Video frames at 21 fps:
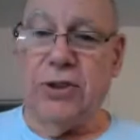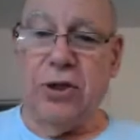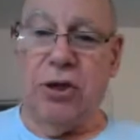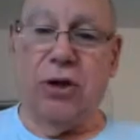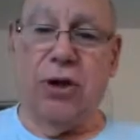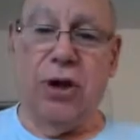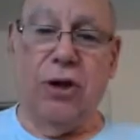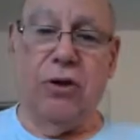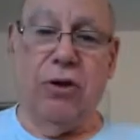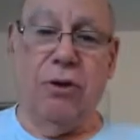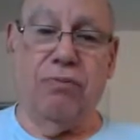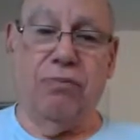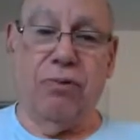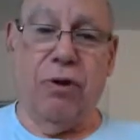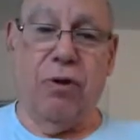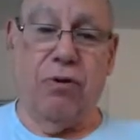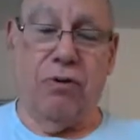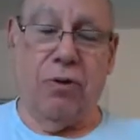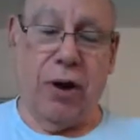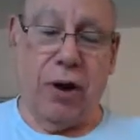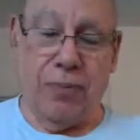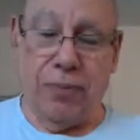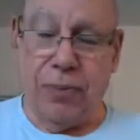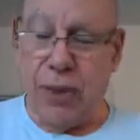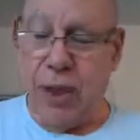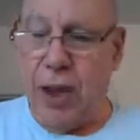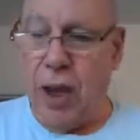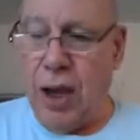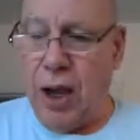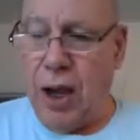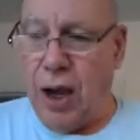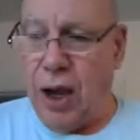a good program.
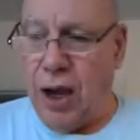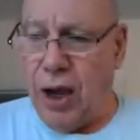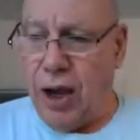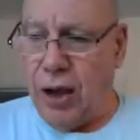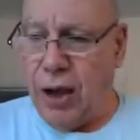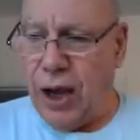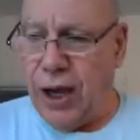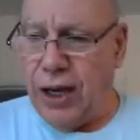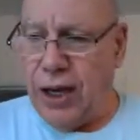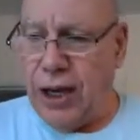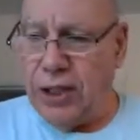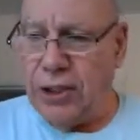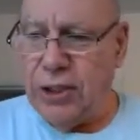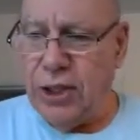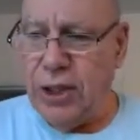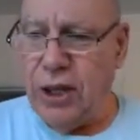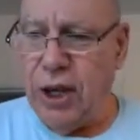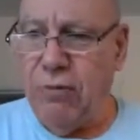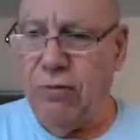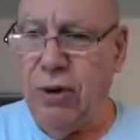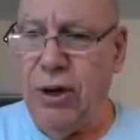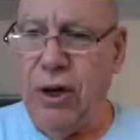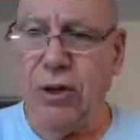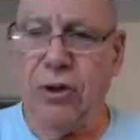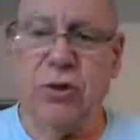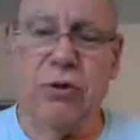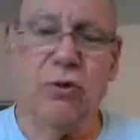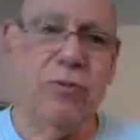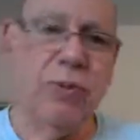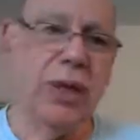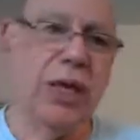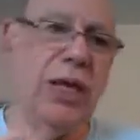And next thing I want to
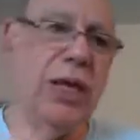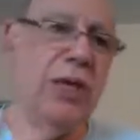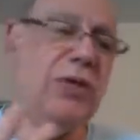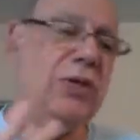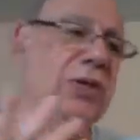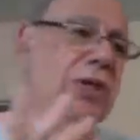do is